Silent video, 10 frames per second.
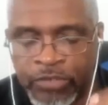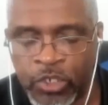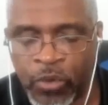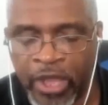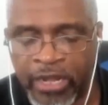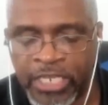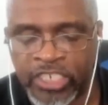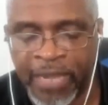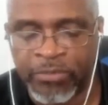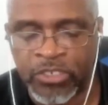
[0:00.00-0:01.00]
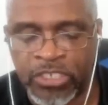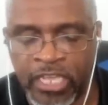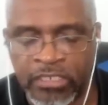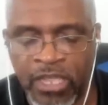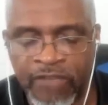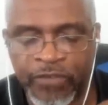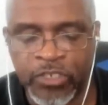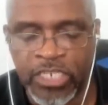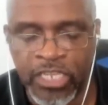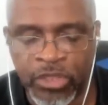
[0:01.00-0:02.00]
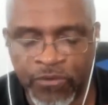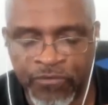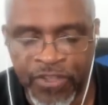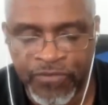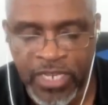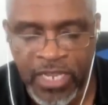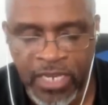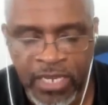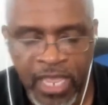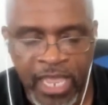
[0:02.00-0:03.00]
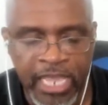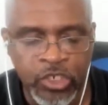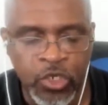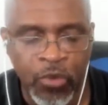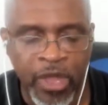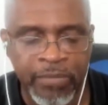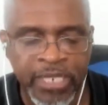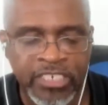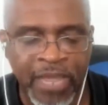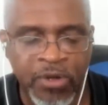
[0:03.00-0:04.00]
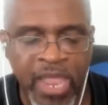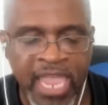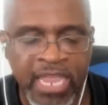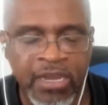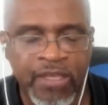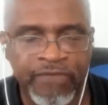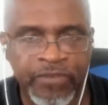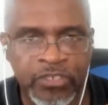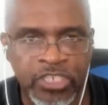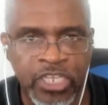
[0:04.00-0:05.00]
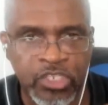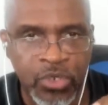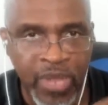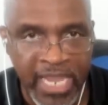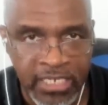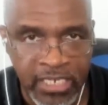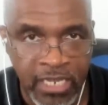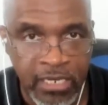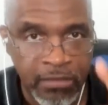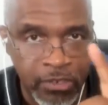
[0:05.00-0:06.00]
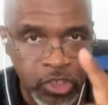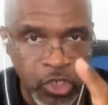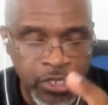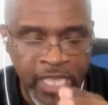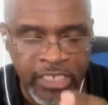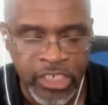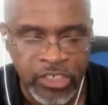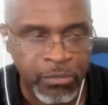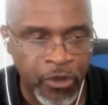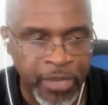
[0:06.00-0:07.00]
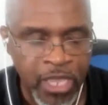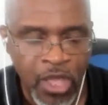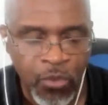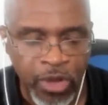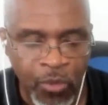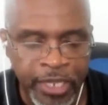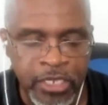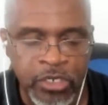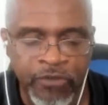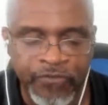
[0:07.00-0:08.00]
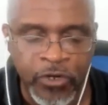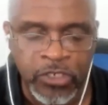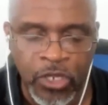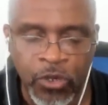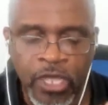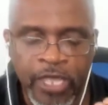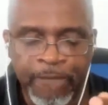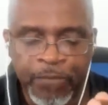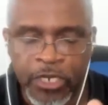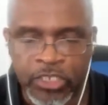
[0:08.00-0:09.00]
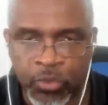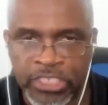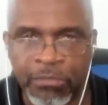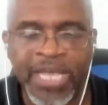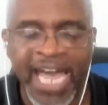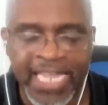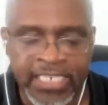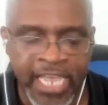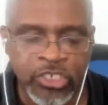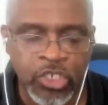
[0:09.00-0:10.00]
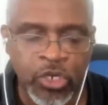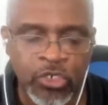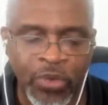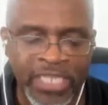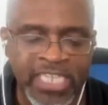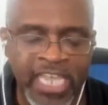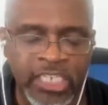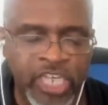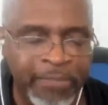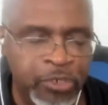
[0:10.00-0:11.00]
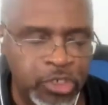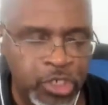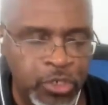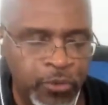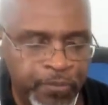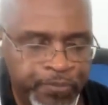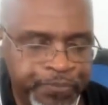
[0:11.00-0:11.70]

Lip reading: of Deuteronomy chapter 6, verse 10 through 15, and Deuteronomy chapter 8, verse 6 through 18. I'm going to show you that in just a moment. What I want you to do first, though, let's read some context. Turn to Isaiah chapter 2.